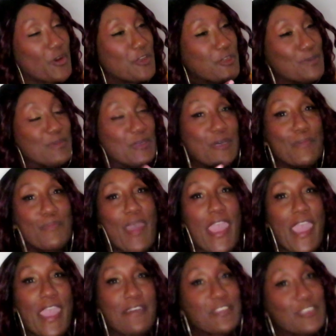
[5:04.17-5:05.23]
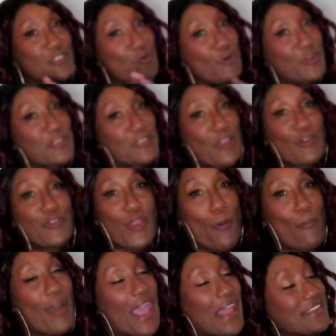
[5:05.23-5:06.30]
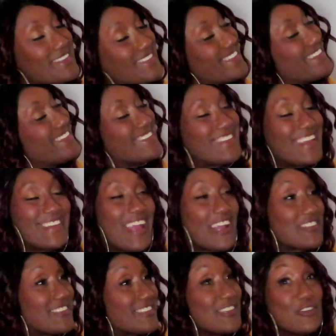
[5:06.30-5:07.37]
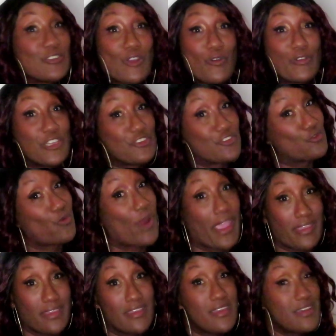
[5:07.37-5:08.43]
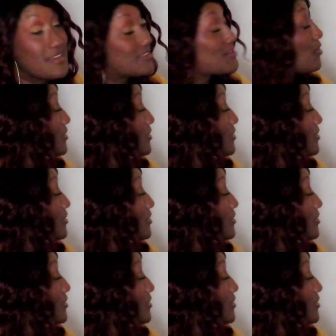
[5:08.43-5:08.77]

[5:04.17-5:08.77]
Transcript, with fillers: one of them good baths and you want to soak your body, sis, then Dr. T is going to get you right. It's